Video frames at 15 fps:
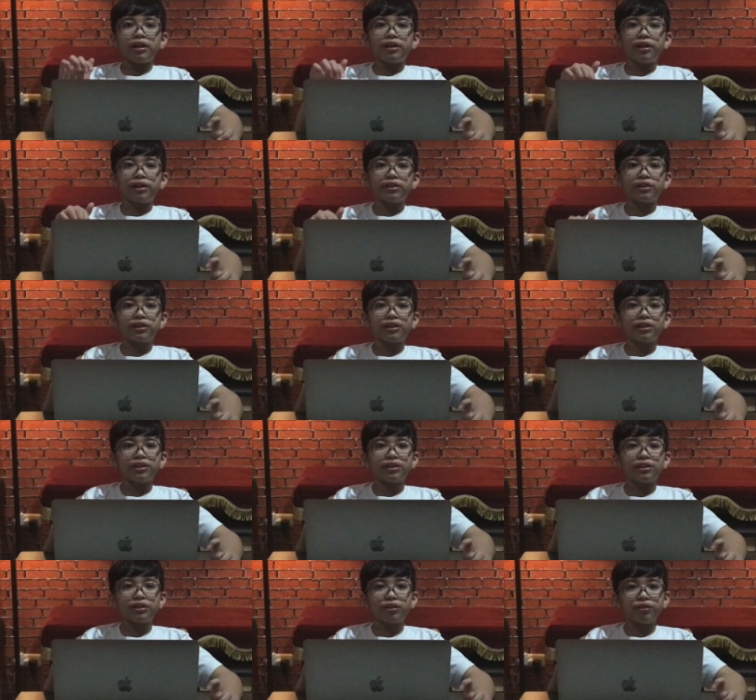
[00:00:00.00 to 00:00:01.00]
there's
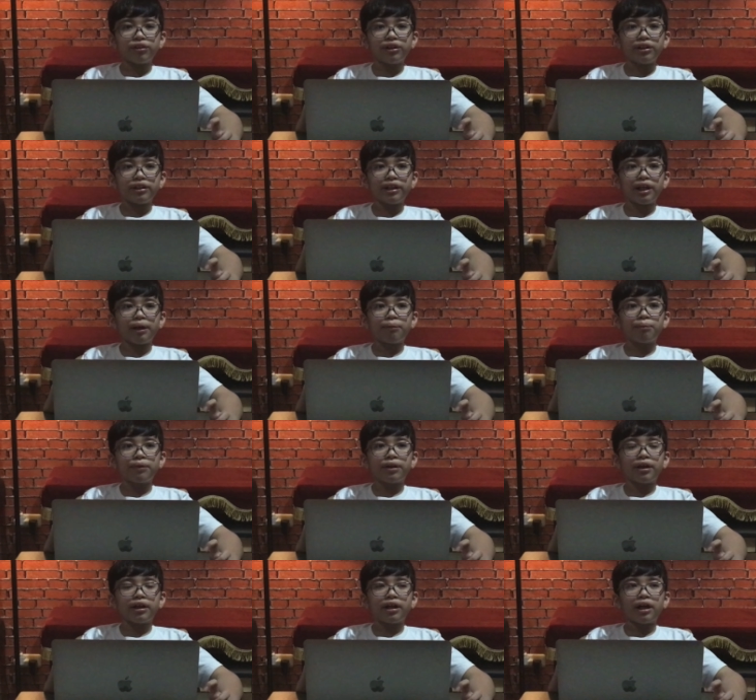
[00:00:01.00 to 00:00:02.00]
a student named
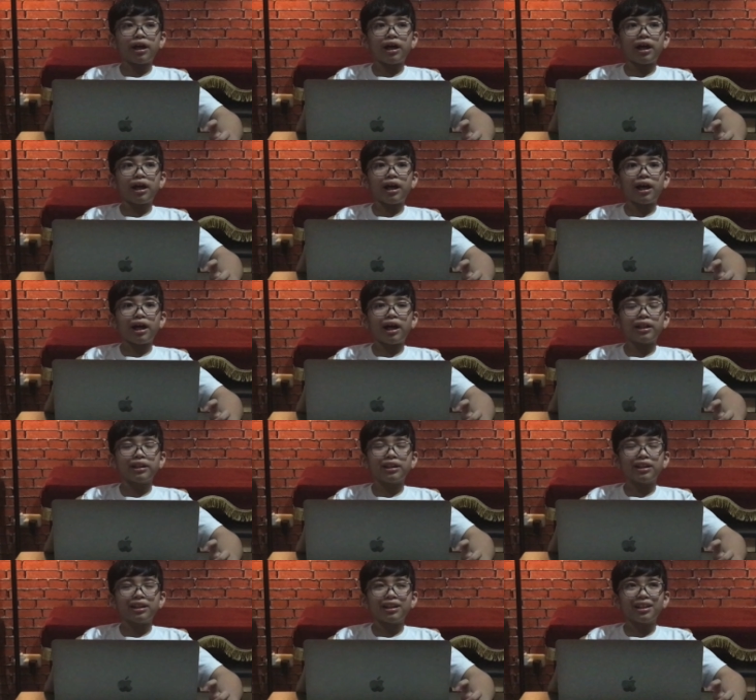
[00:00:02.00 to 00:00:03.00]
At,
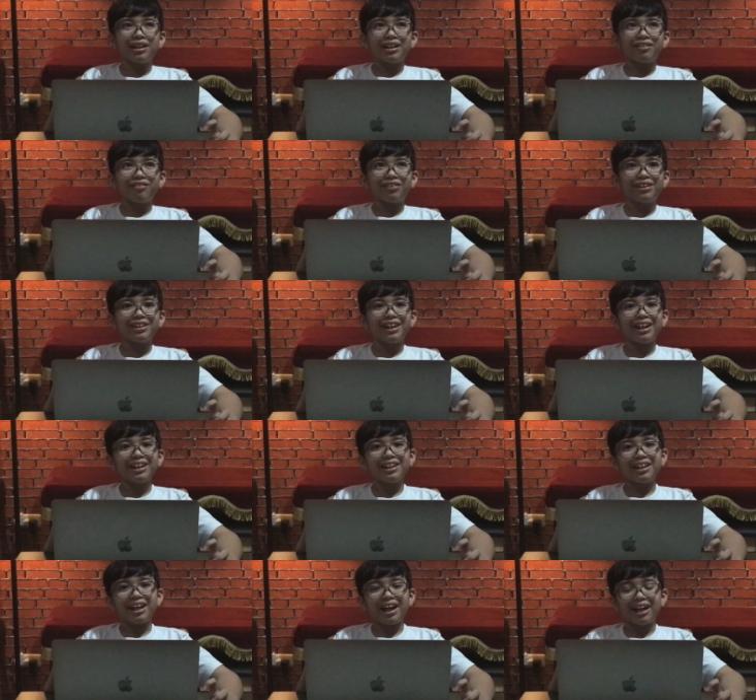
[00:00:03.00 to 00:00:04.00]
what is that?
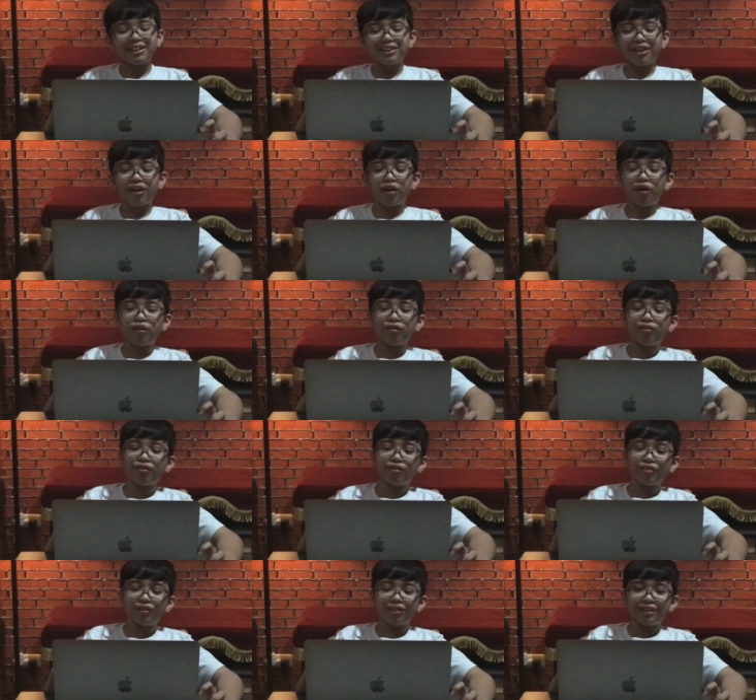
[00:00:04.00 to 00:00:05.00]
Asanov?
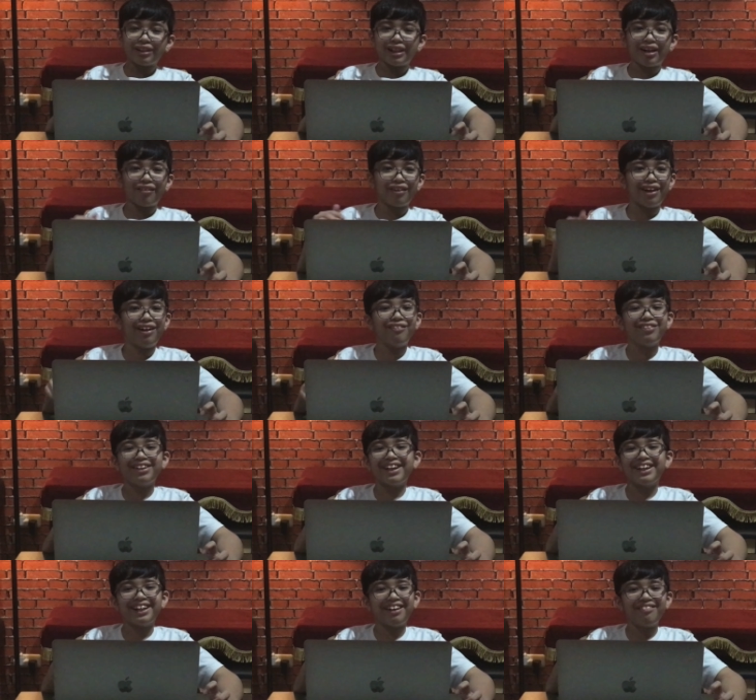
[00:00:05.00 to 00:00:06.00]
Yeah, whatever
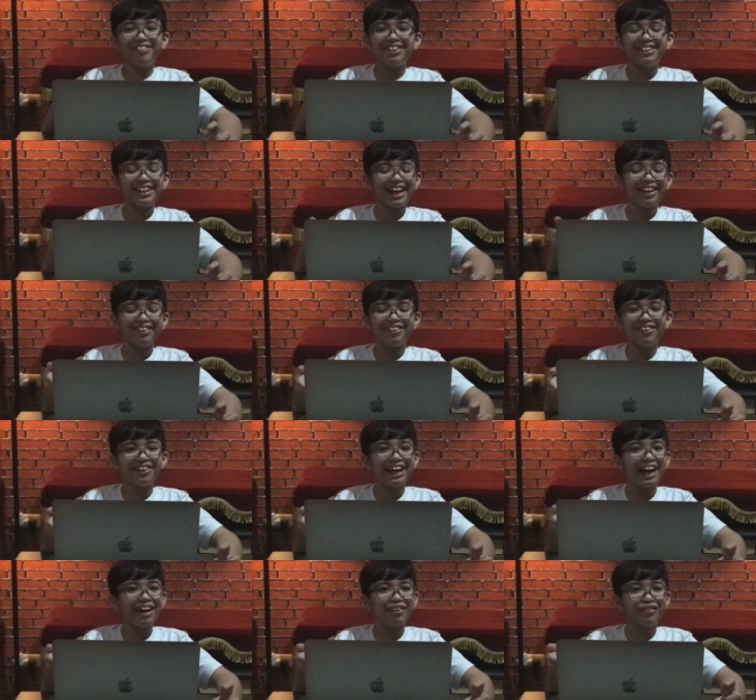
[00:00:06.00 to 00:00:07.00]
that name is. I don't know
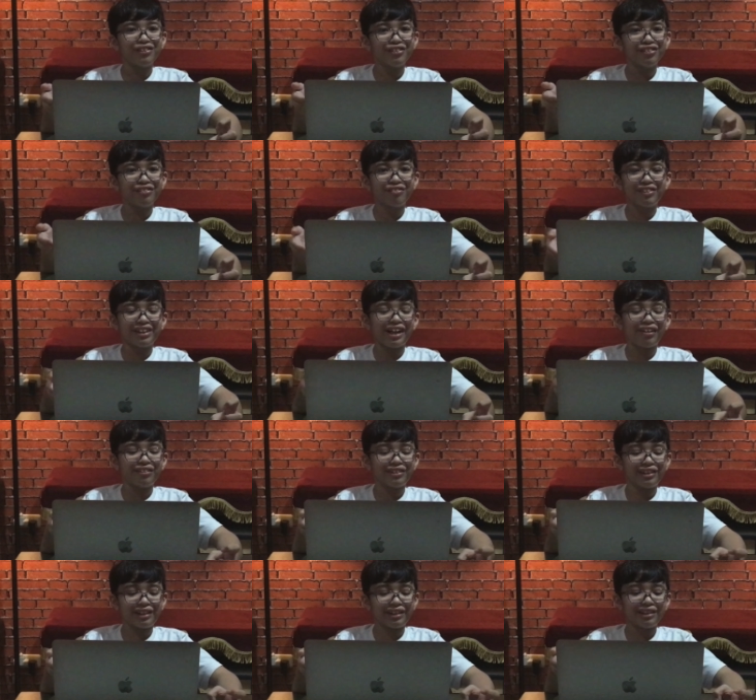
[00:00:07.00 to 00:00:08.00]
how to
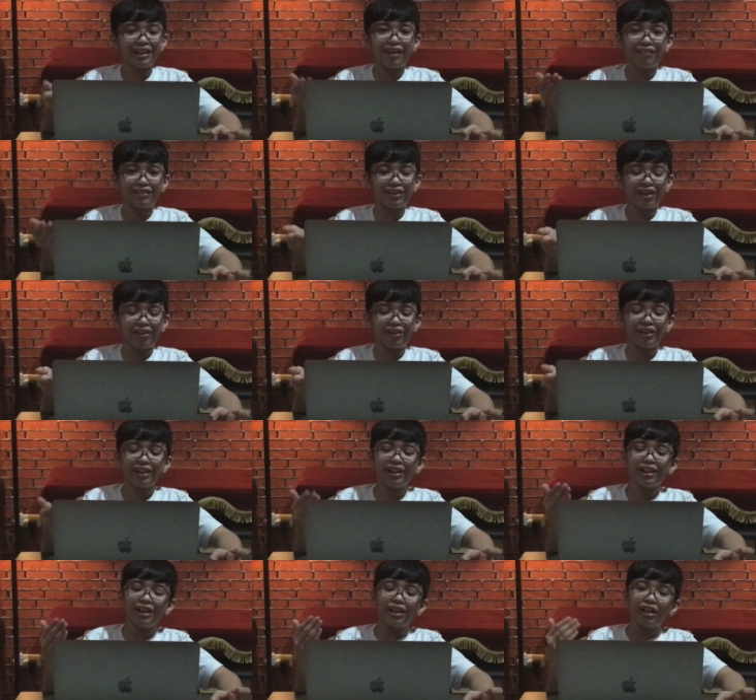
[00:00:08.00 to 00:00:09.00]
pronounce it. I'm sorry.
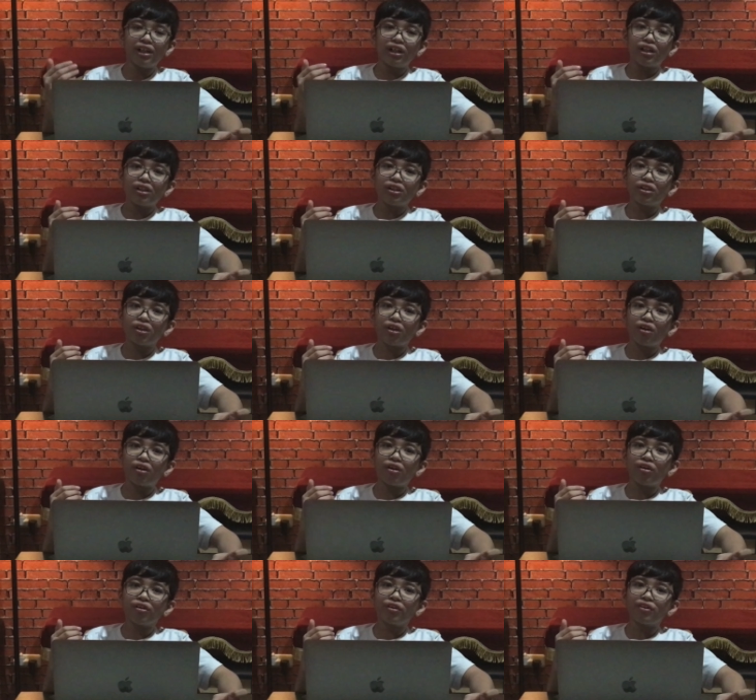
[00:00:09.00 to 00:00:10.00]

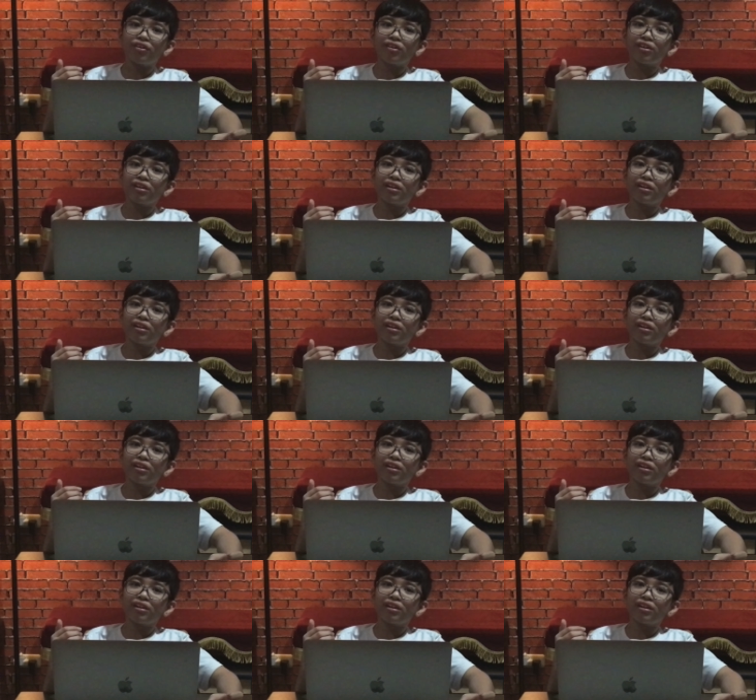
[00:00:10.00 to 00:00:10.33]
So